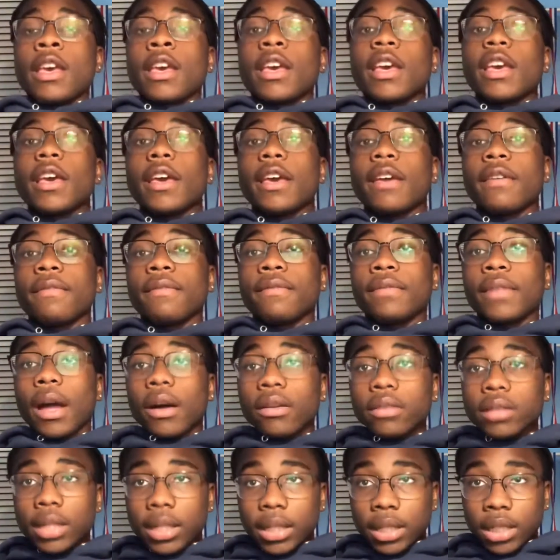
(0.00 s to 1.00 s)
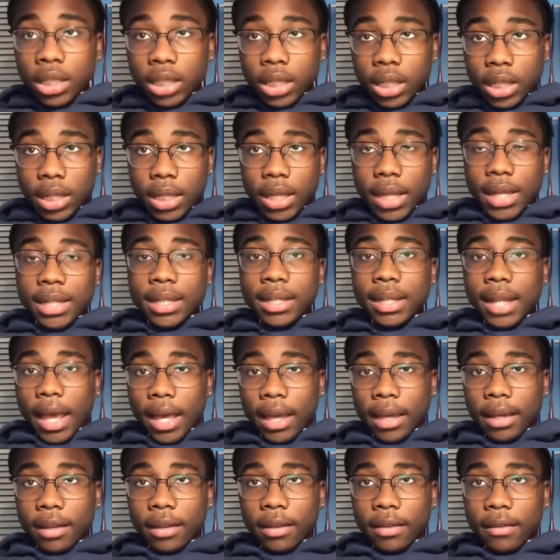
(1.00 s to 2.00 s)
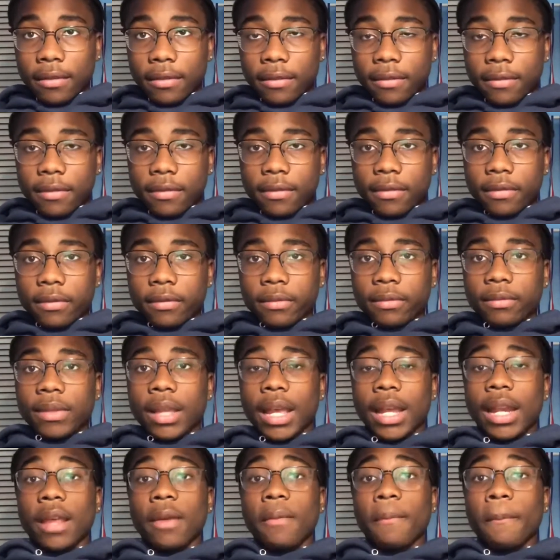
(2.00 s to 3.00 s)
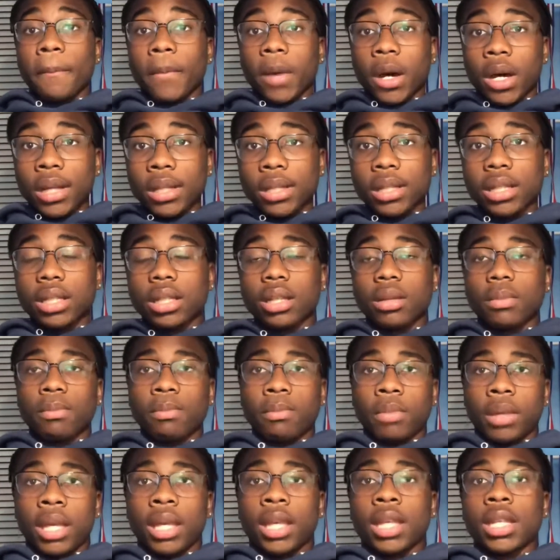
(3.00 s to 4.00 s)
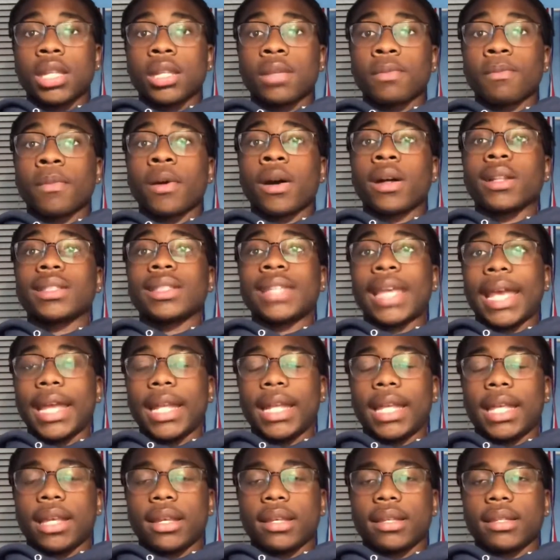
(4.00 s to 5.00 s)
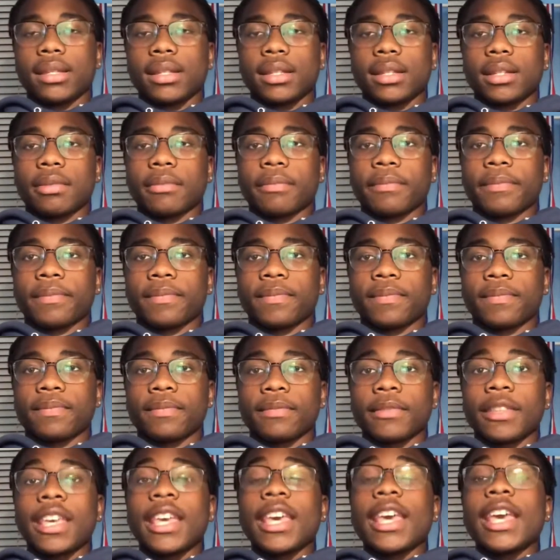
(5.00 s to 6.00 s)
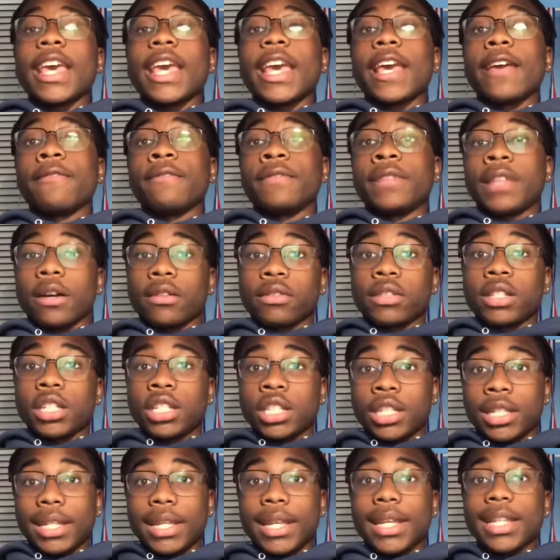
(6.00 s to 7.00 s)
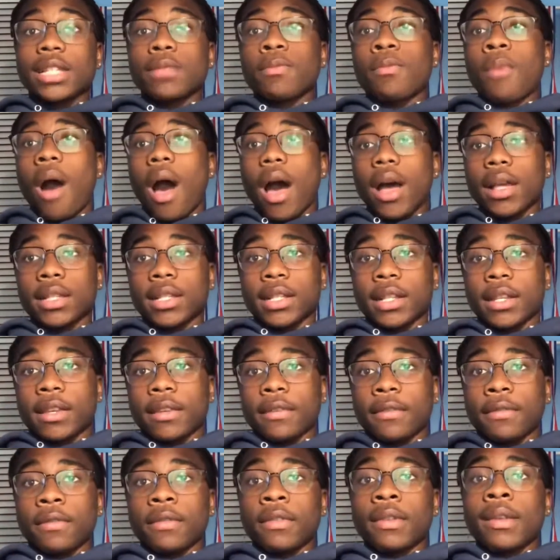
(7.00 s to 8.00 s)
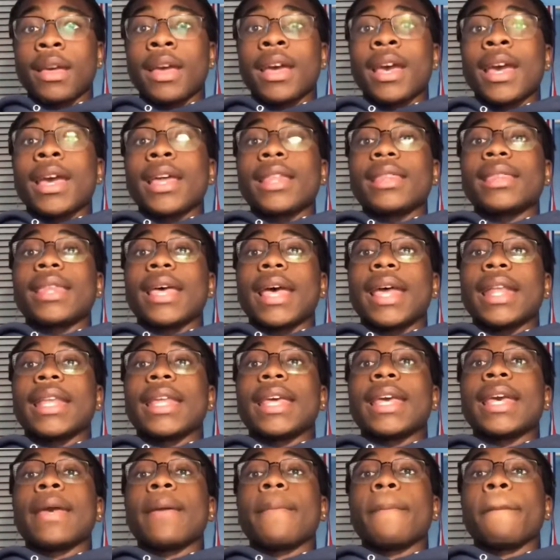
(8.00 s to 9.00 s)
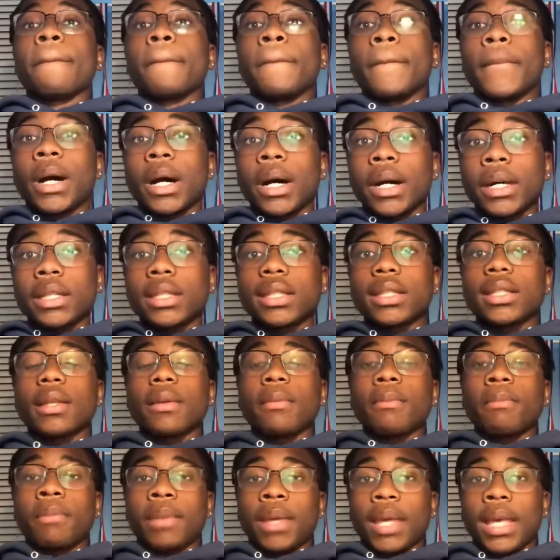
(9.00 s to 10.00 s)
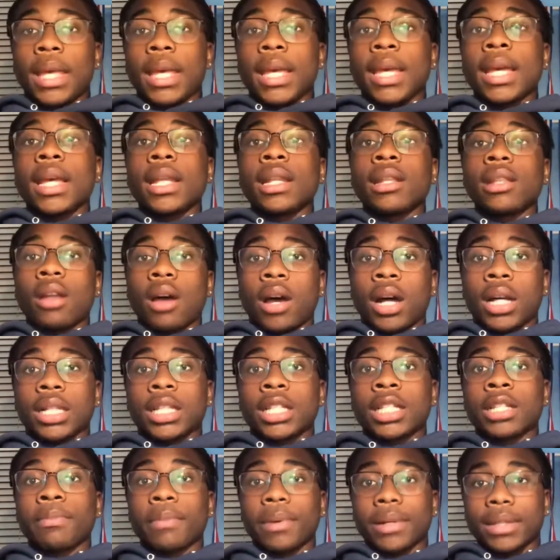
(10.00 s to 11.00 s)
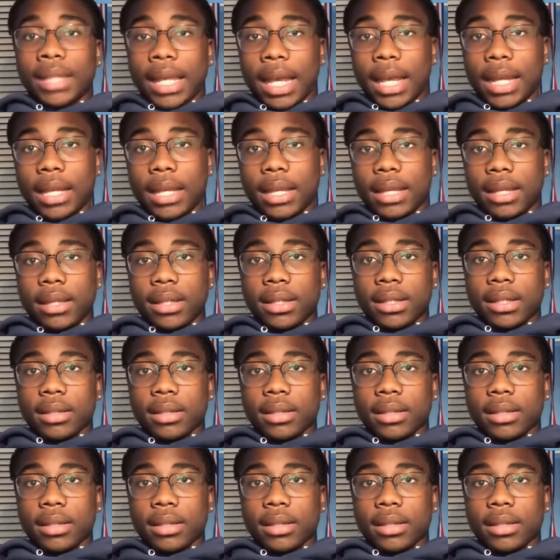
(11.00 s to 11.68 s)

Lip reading: If delta G is negative, then it must be spontaneous. If delta G is positive, then it must be non-spontaneous.